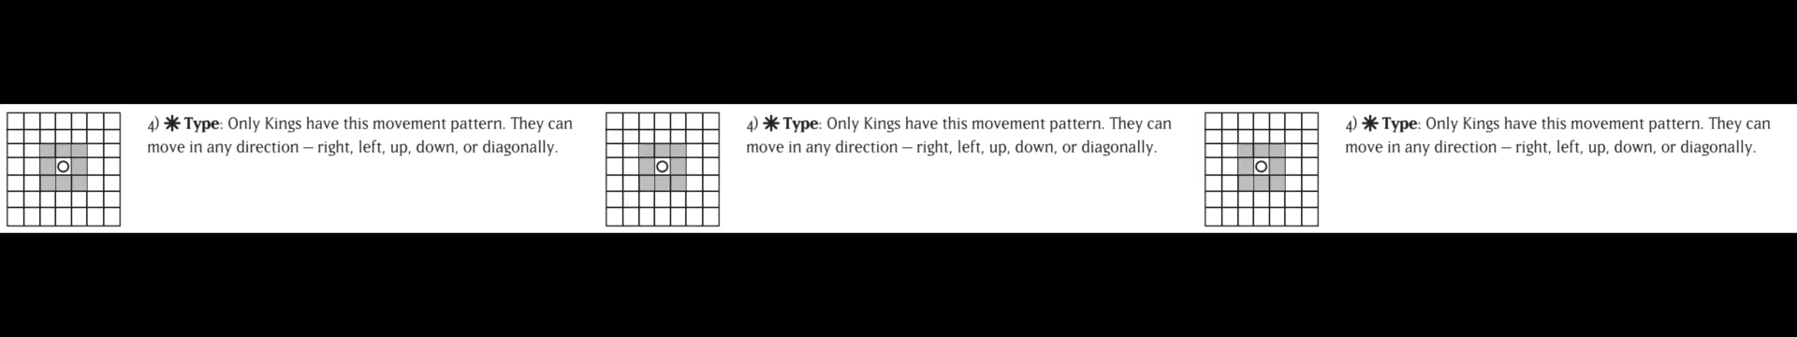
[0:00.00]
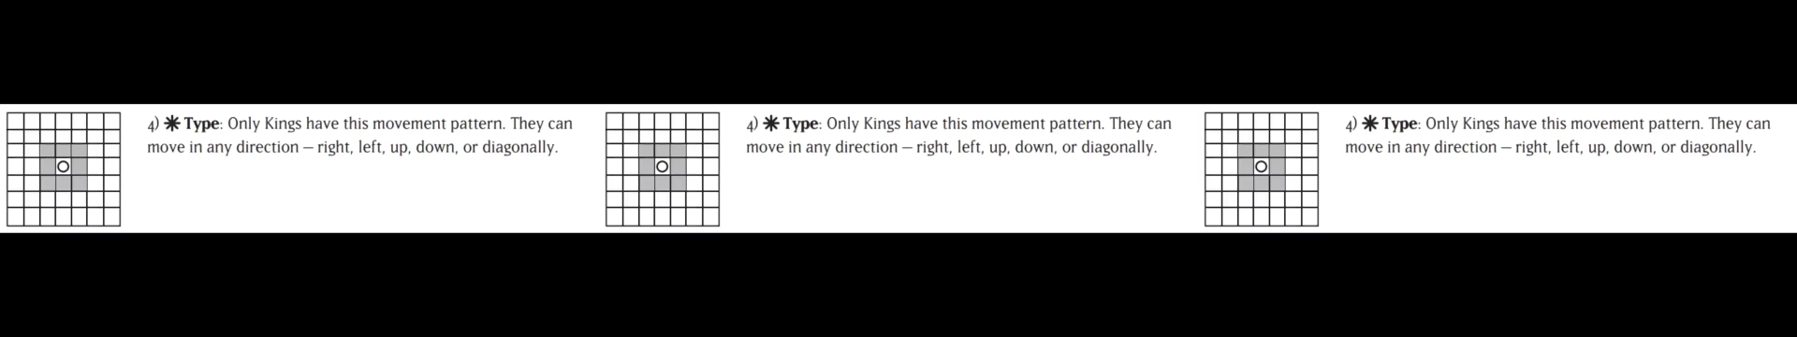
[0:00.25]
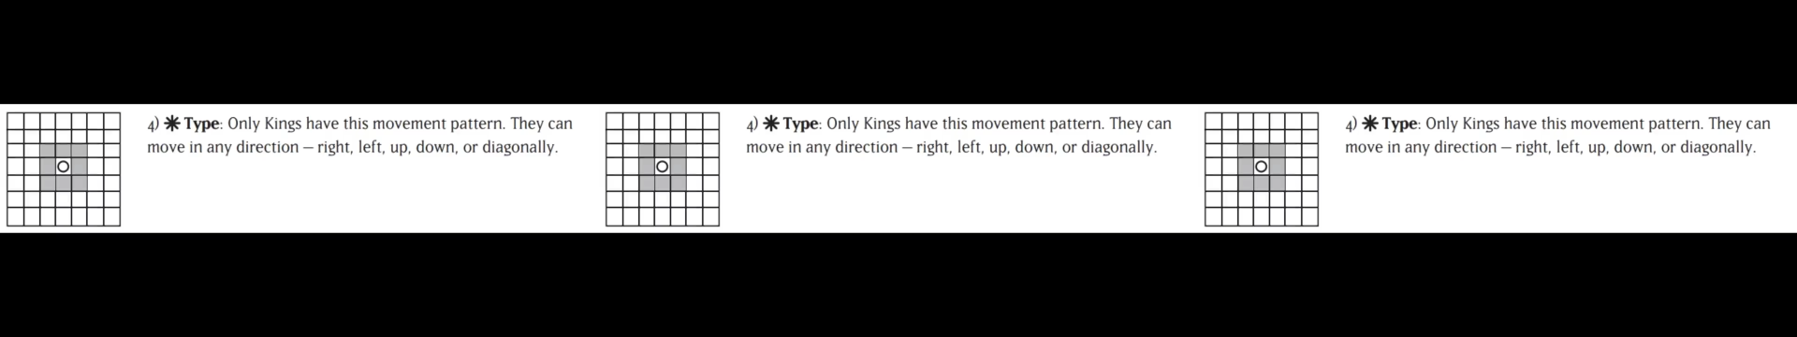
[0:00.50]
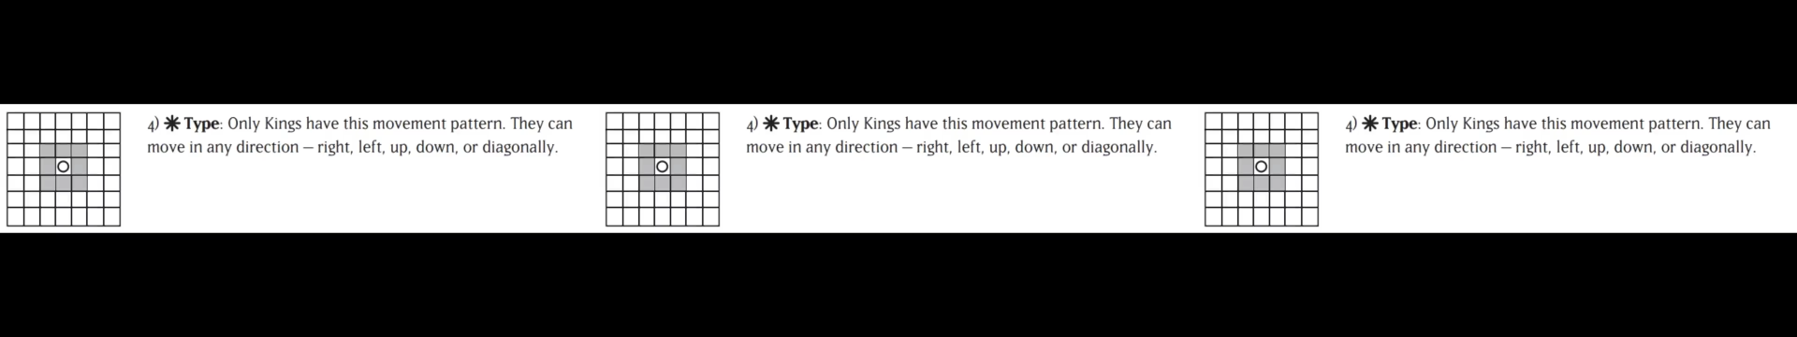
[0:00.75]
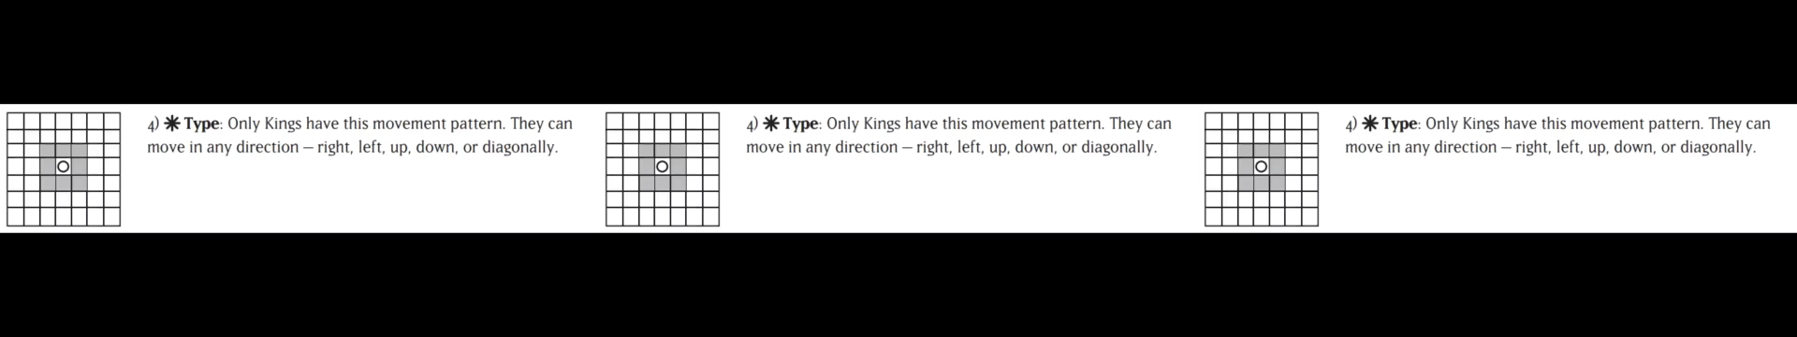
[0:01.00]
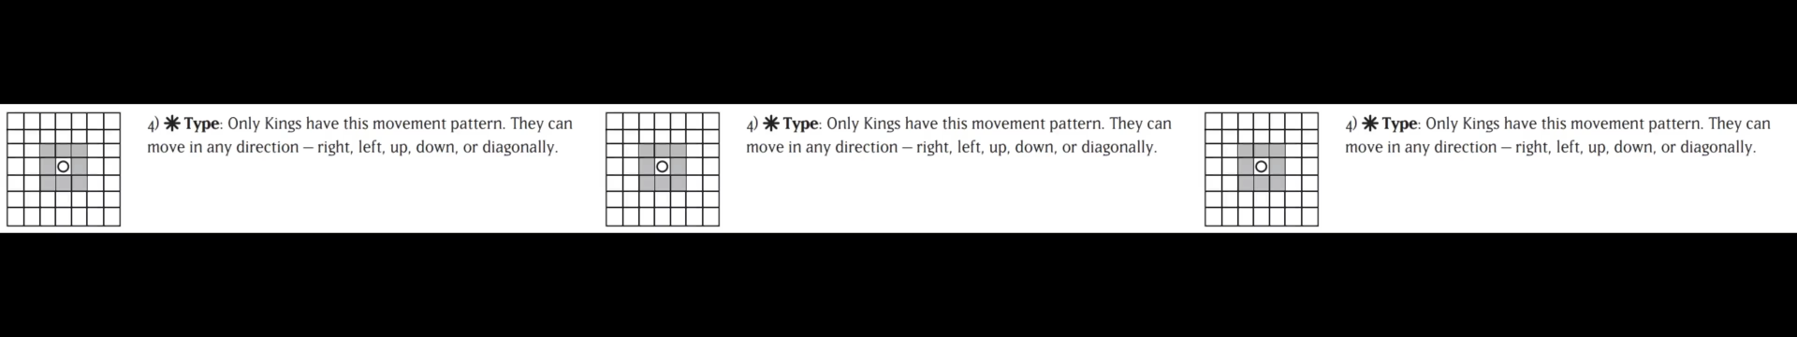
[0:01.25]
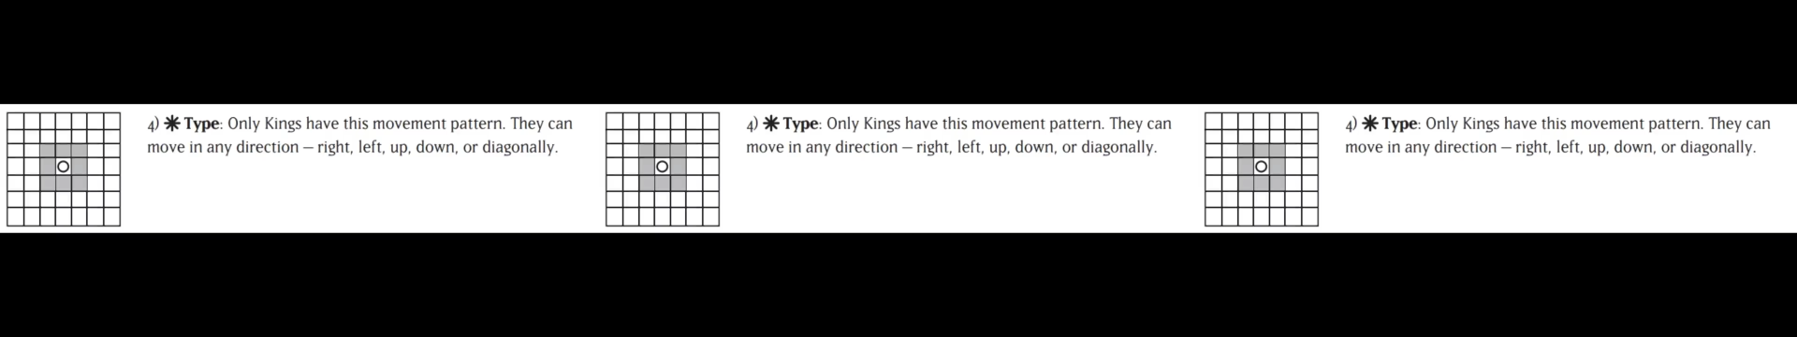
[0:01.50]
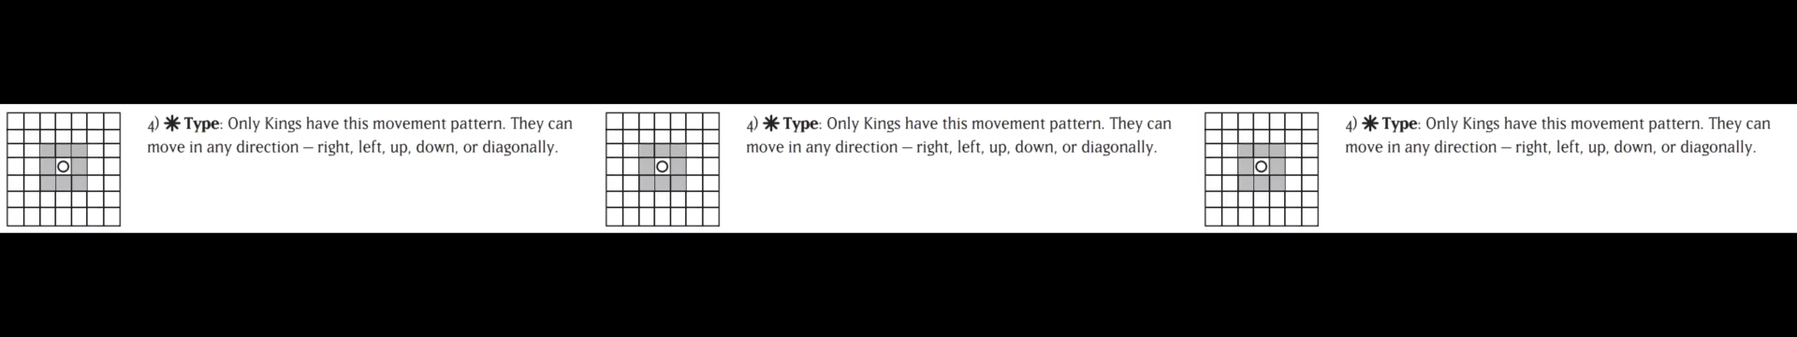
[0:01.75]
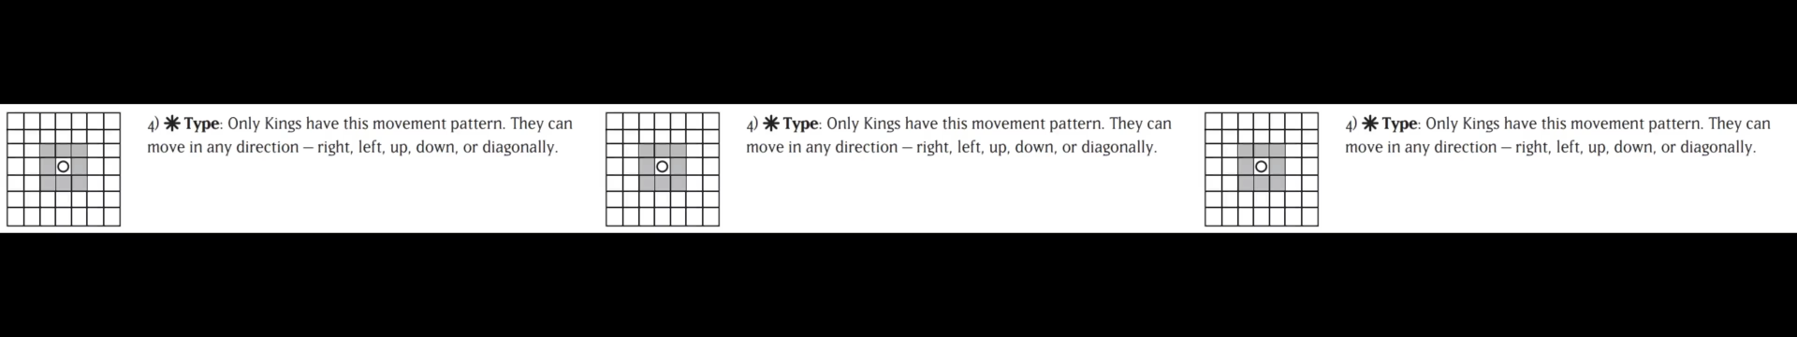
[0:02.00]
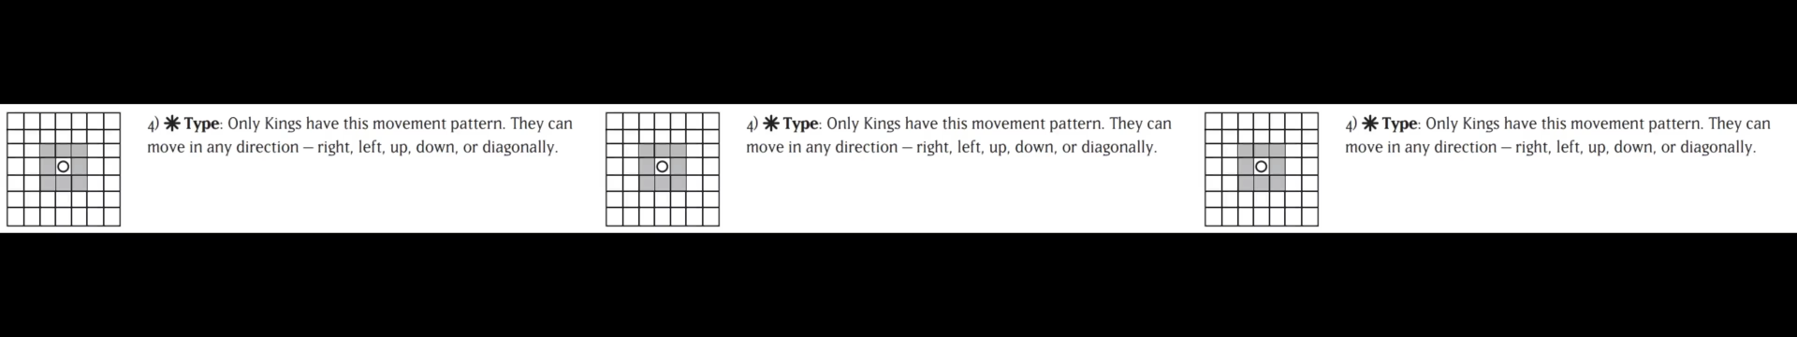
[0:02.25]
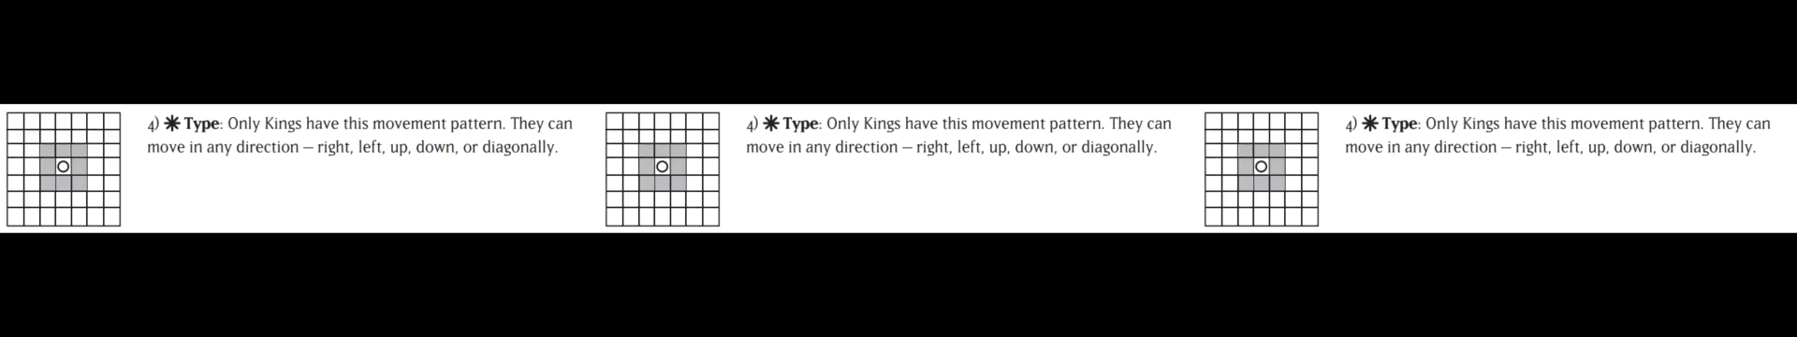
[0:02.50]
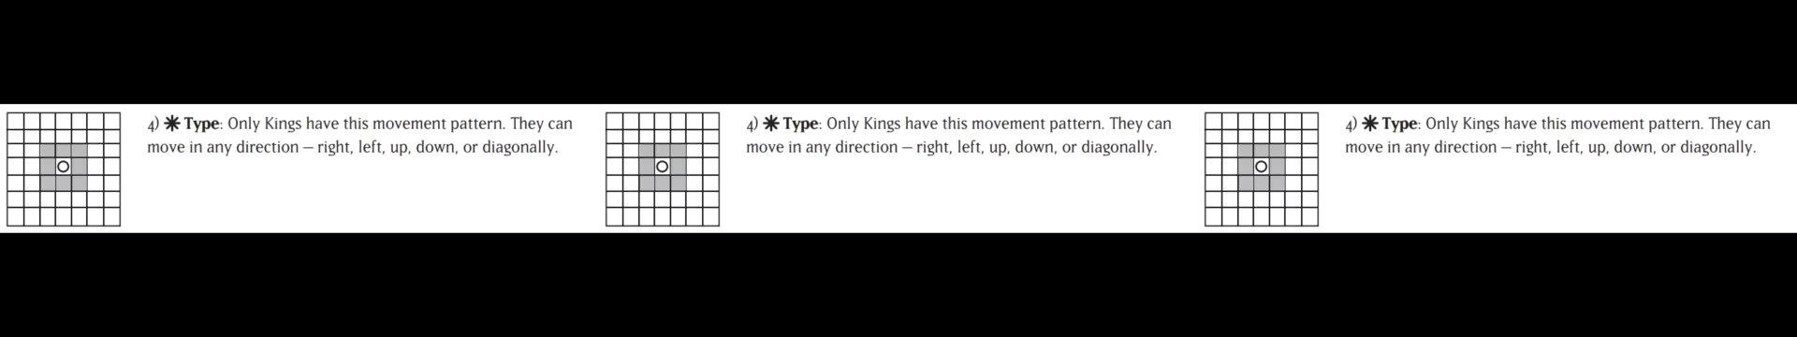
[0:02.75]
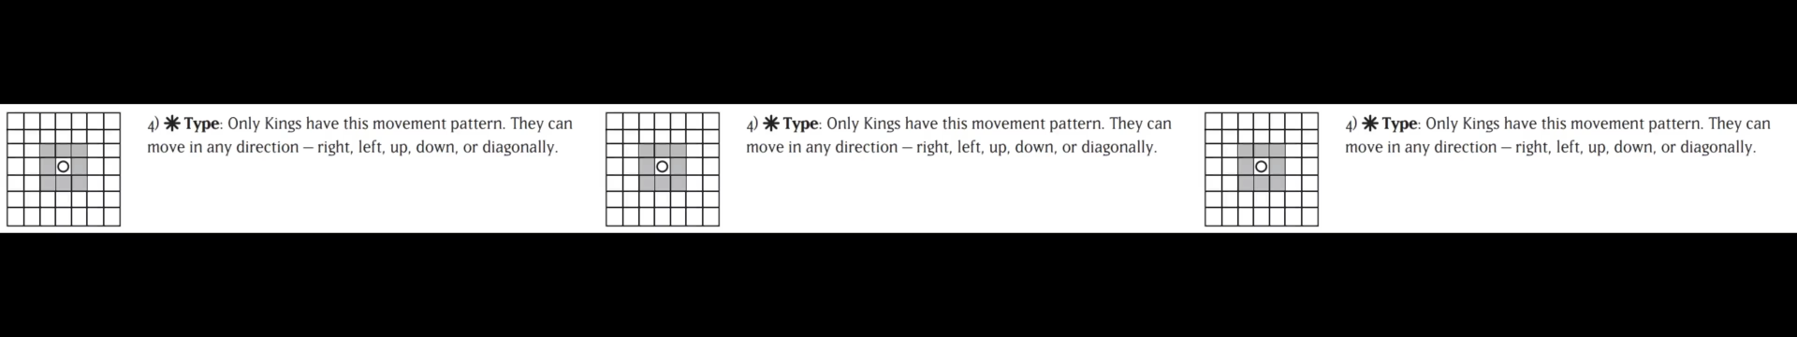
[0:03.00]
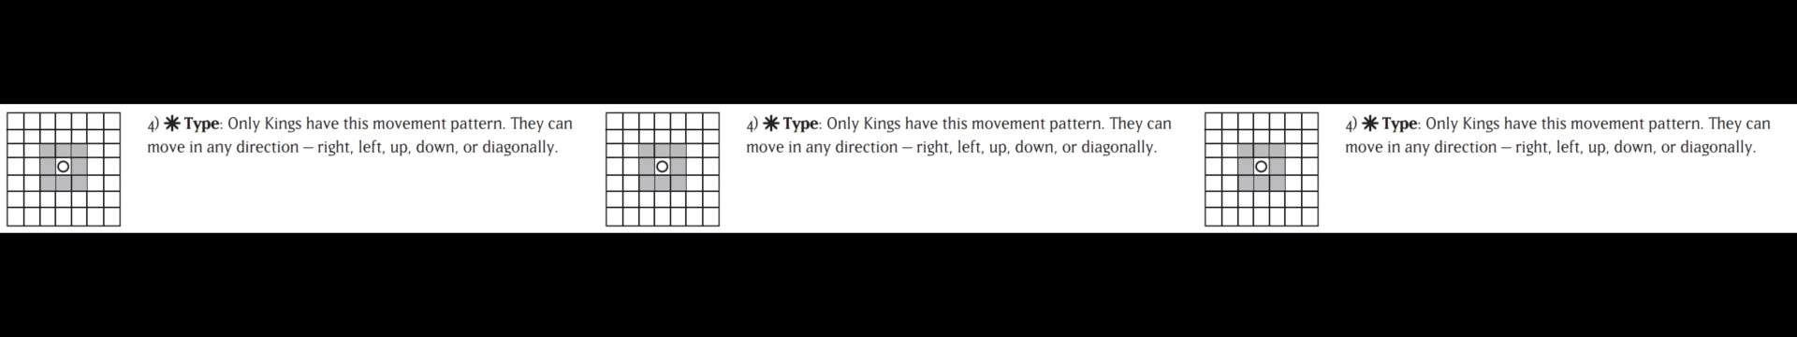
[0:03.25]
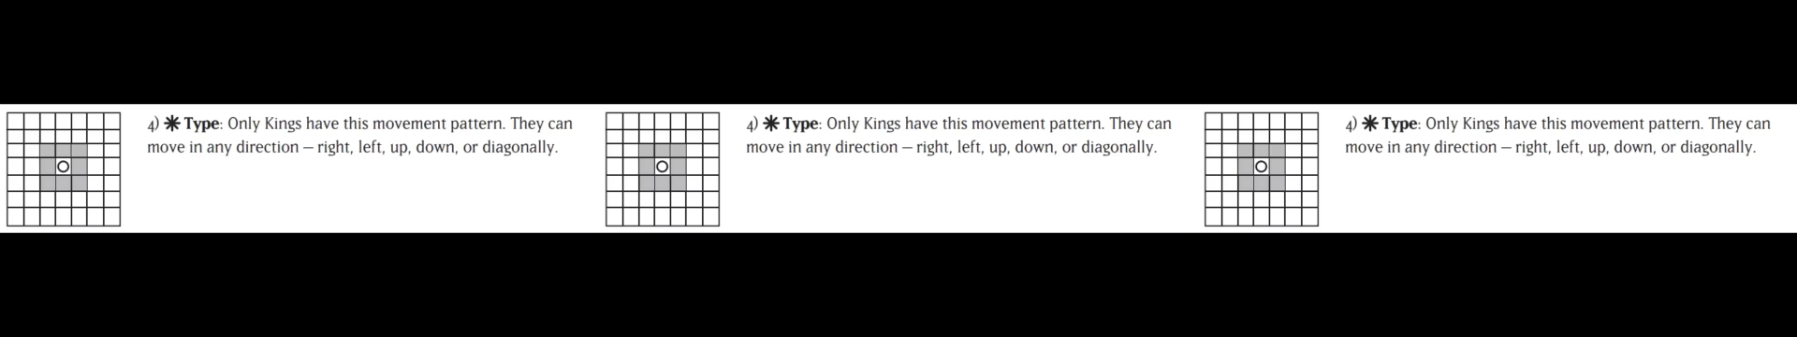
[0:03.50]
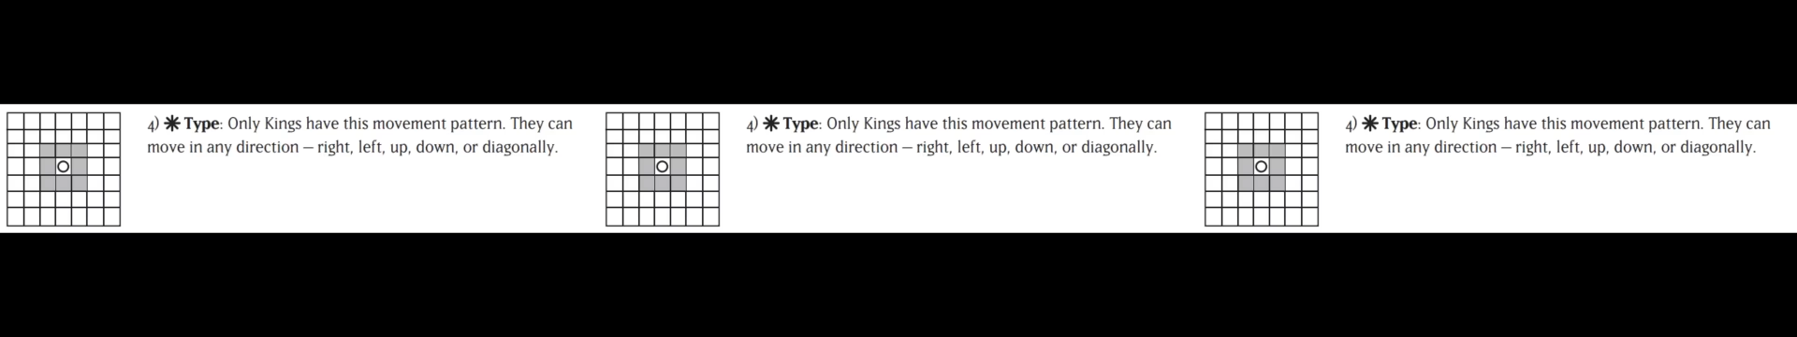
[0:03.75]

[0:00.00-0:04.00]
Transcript: (no speaker visible)